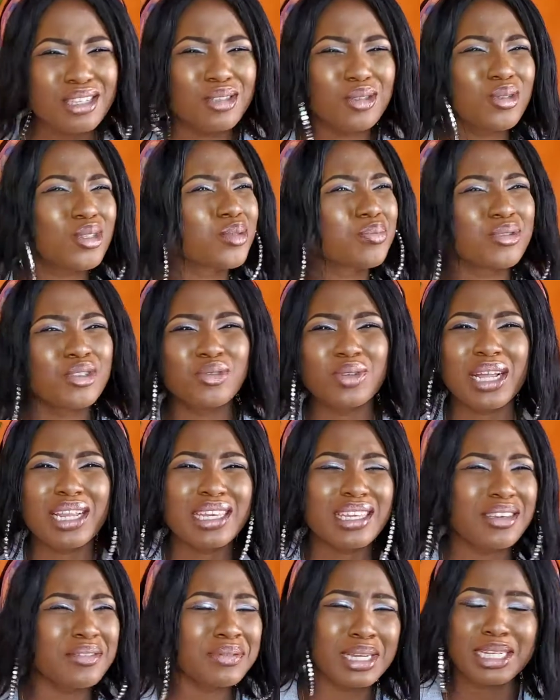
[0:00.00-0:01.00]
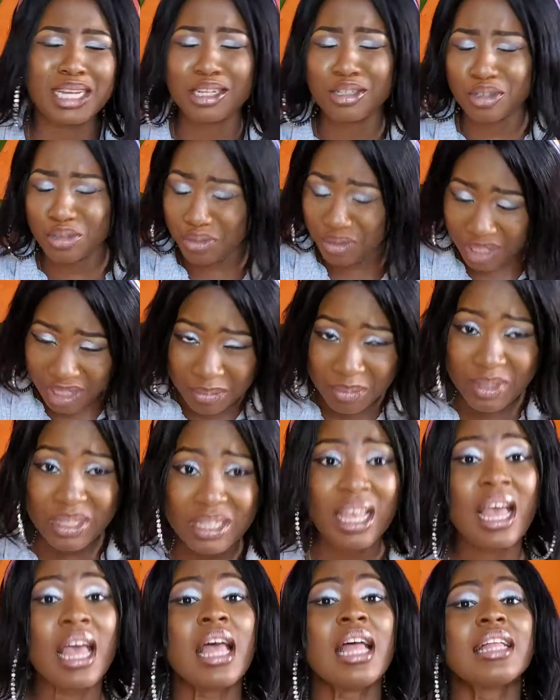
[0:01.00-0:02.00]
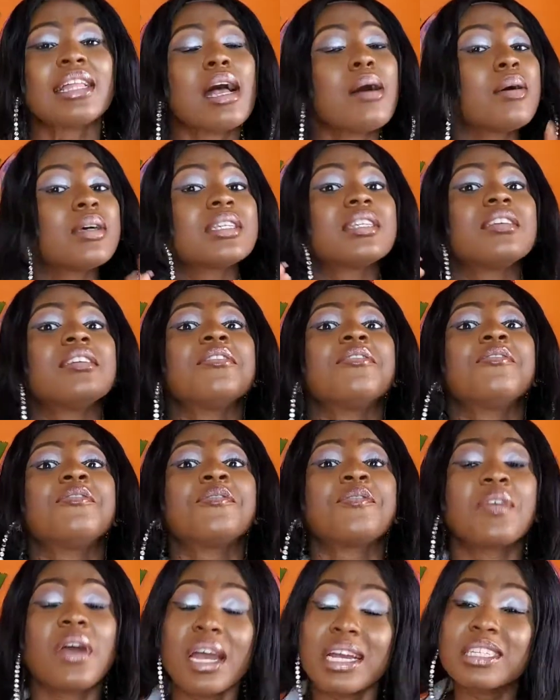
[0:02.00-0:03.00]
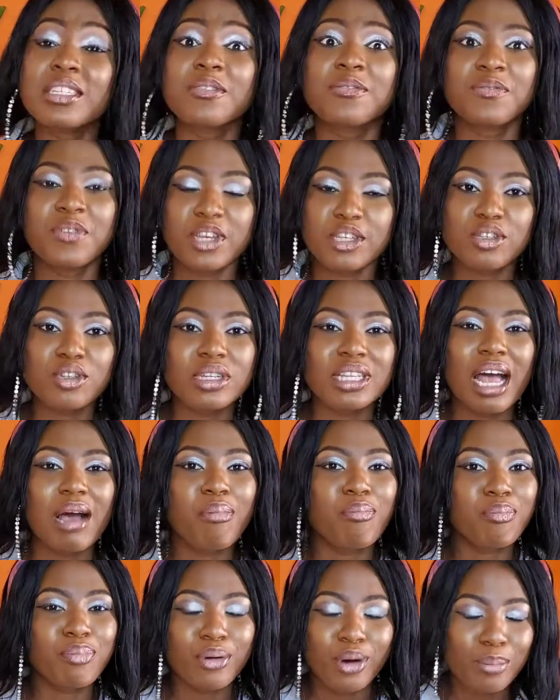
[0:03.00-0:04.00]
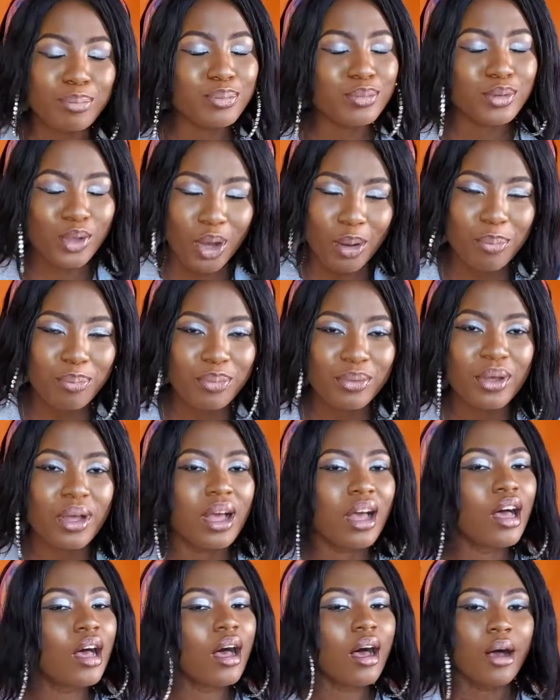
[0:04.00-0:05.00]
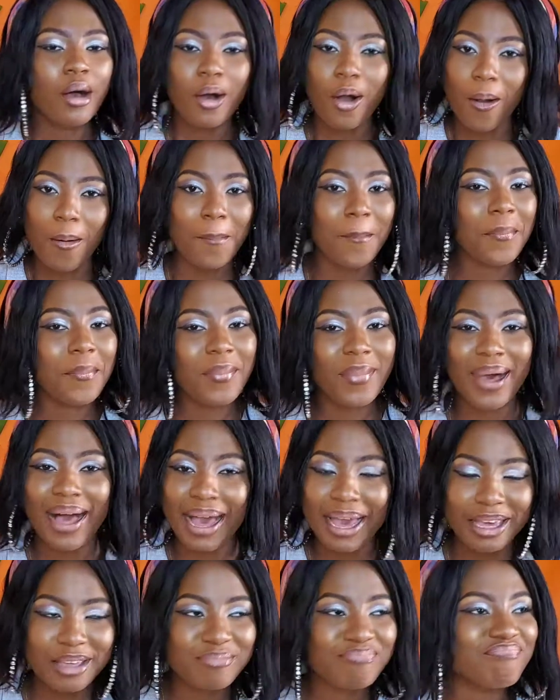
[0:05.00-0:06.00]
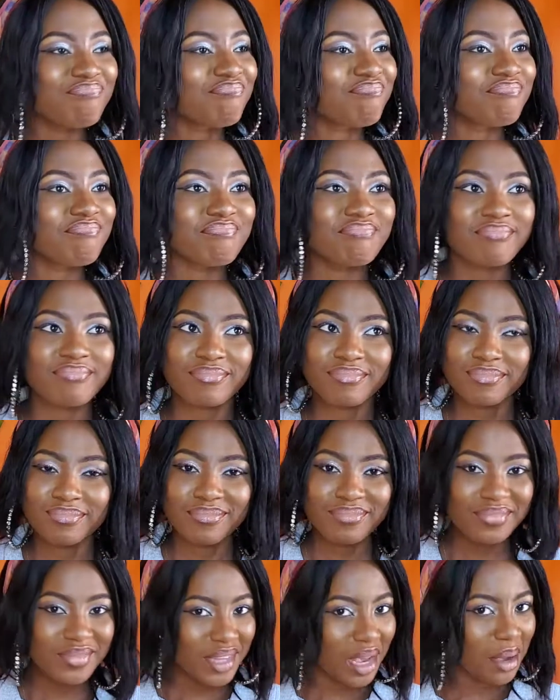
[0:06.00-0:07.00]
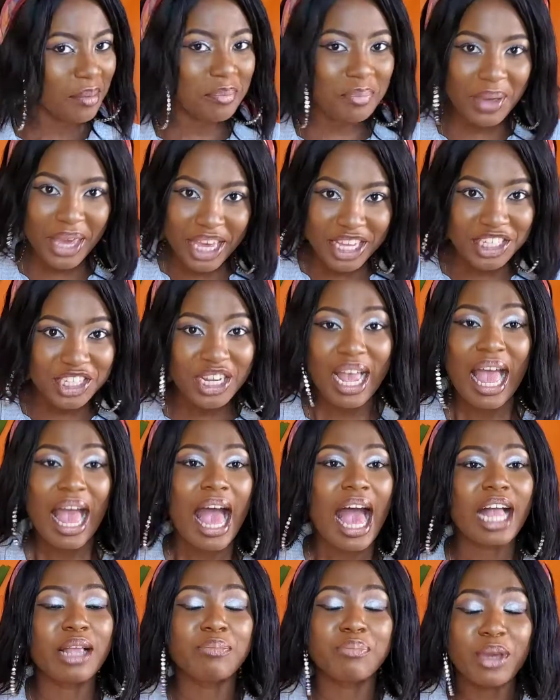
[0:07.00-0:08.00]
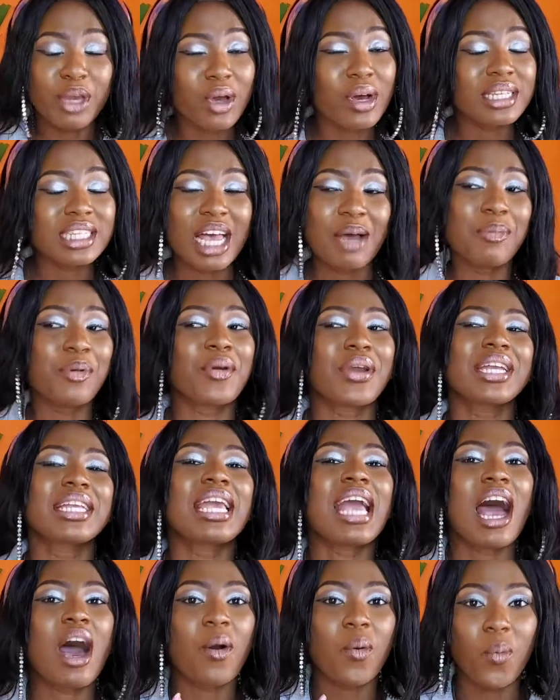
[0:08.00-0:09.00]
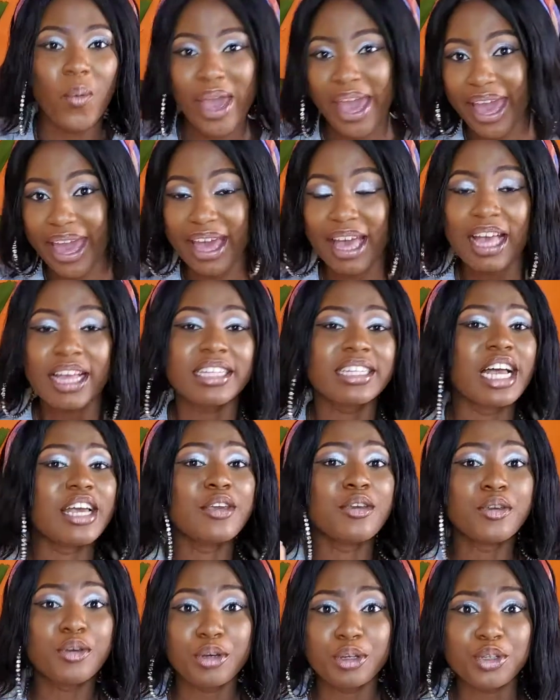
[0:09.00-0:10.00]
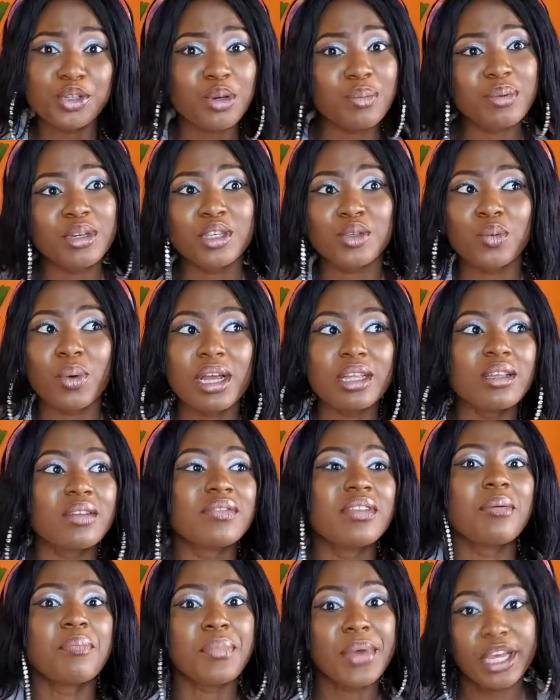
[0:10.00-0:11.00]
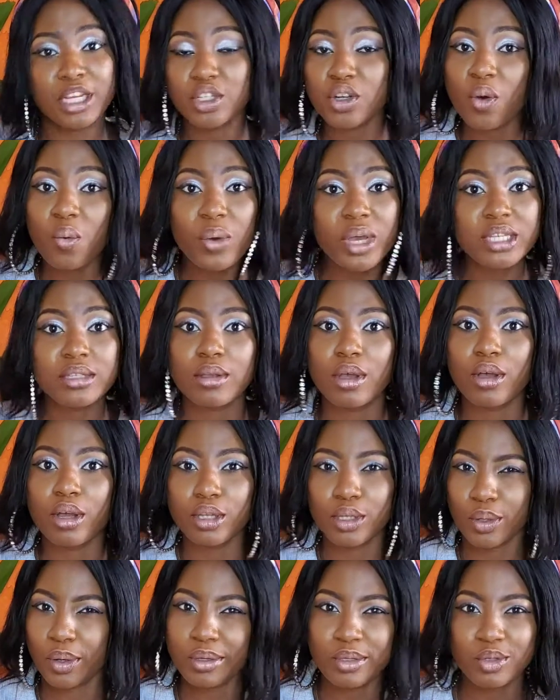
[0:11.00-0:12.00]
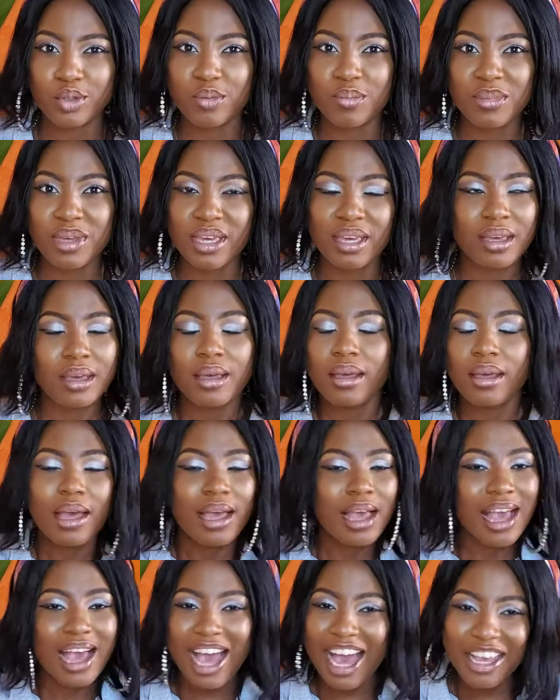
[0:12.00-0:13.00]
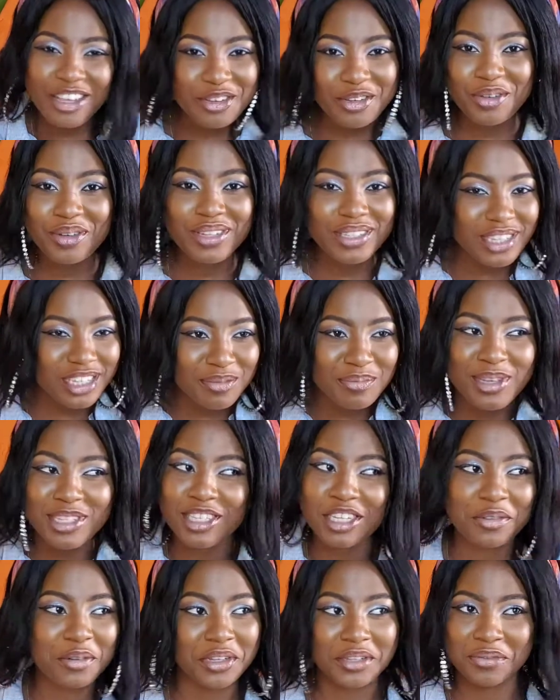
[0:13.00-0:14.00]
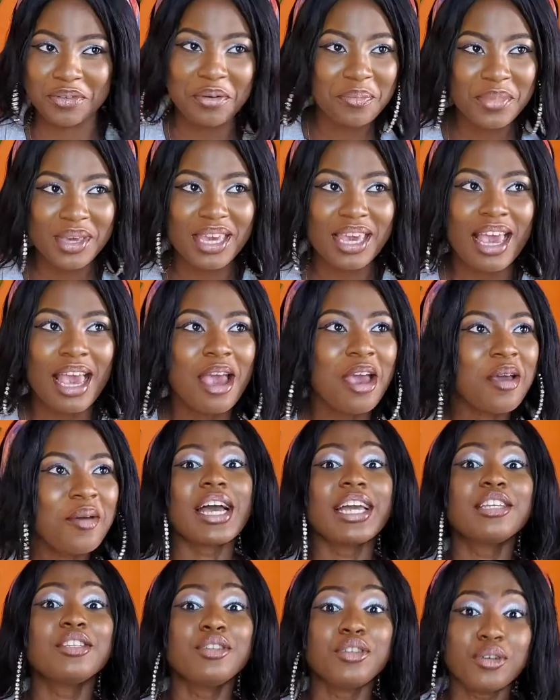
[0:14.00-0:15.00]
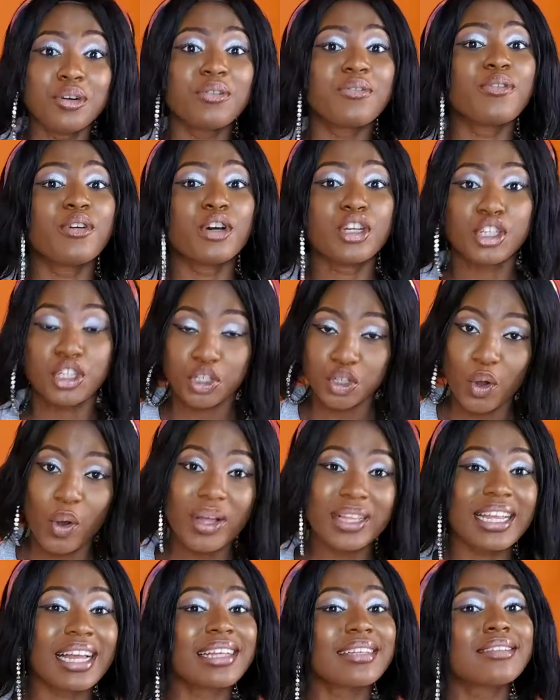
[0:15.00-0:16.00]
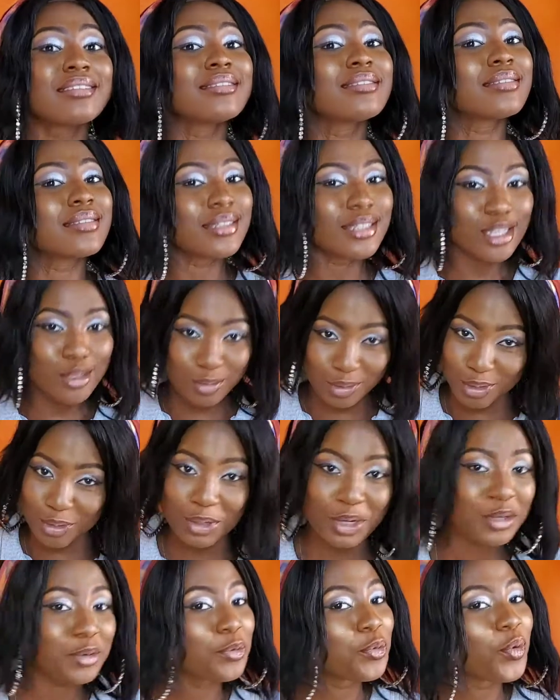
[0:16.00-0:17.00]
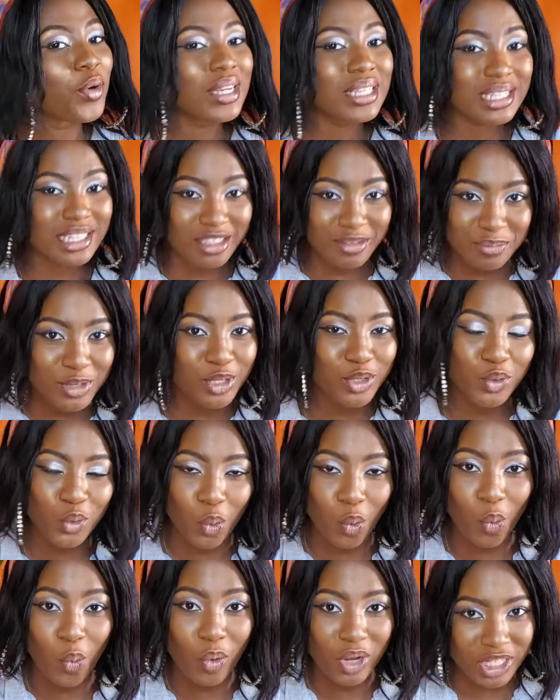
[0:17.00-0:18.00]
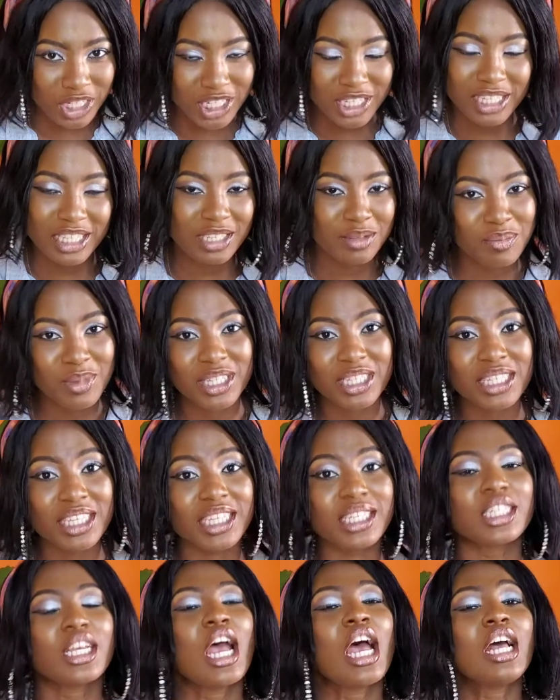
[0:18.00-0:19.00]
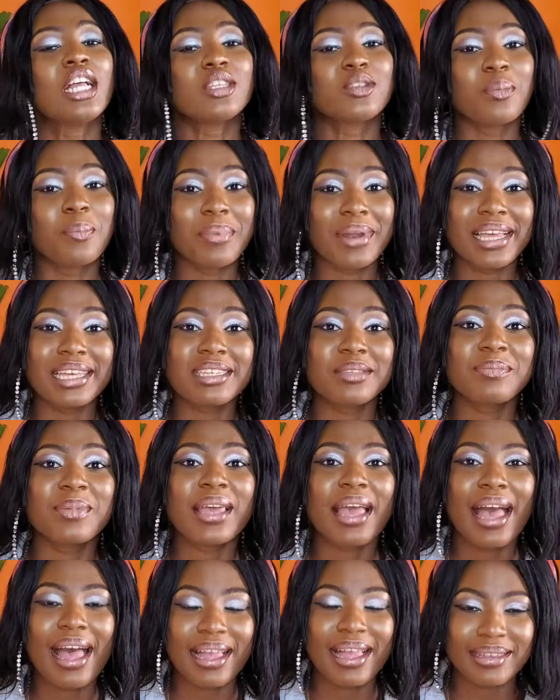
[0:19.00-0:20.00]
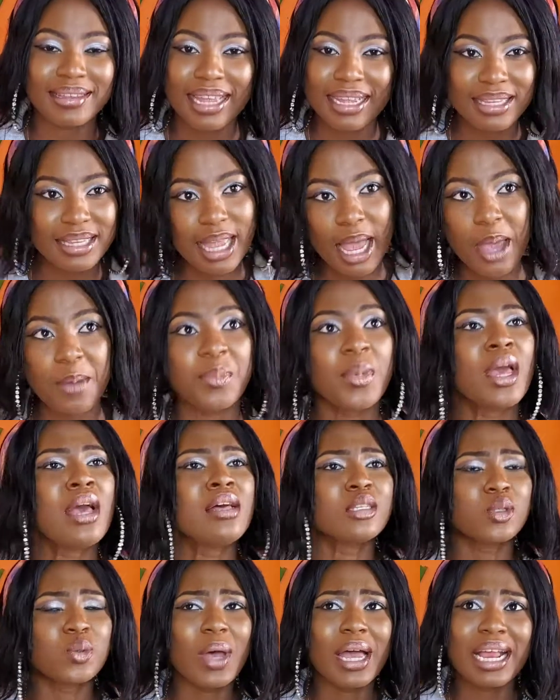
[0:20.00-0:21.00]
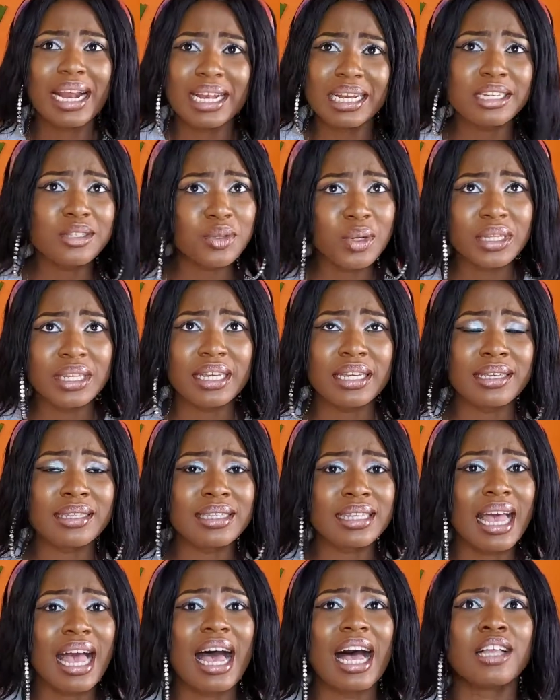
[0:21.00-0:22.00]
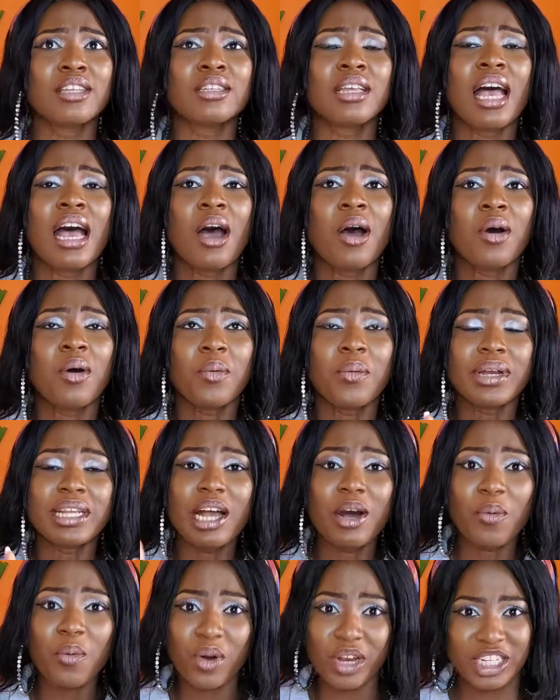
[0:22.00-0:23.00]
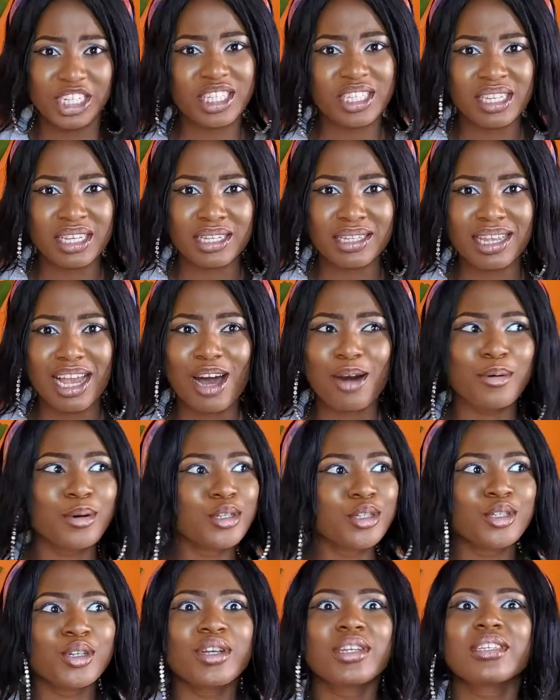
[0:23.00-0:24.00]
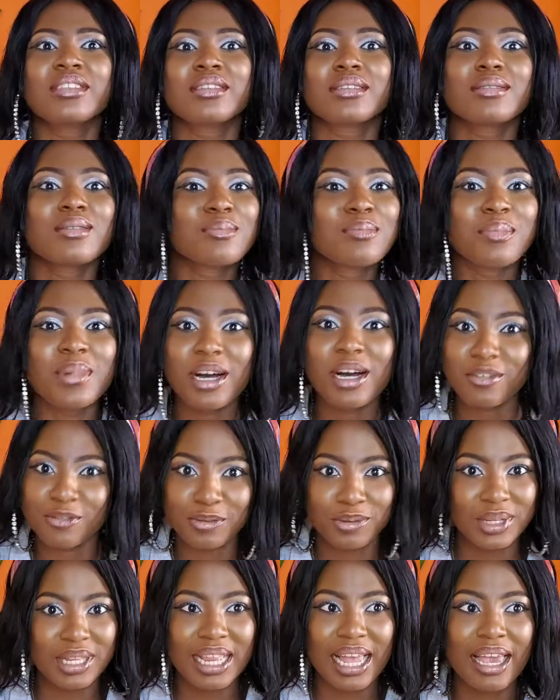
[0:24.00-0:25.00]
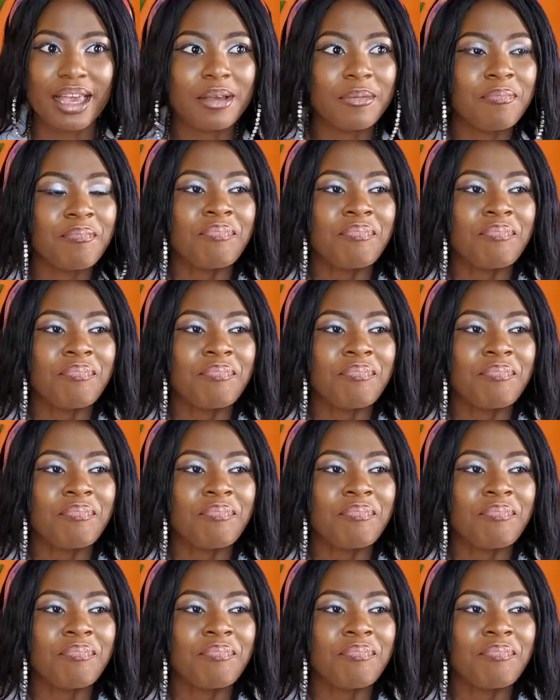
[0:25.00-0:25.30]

to spiritually gifted and dreams. That was the first video that popped up on my page. And because I'm already aware that YouTube is one of the major ways God talks to me, I knew this message was for me. So I knew for sure that this was God wanting me to watch this message to bless me at that time. So I clicked on it, and when I watched it, I was just marveled. Like,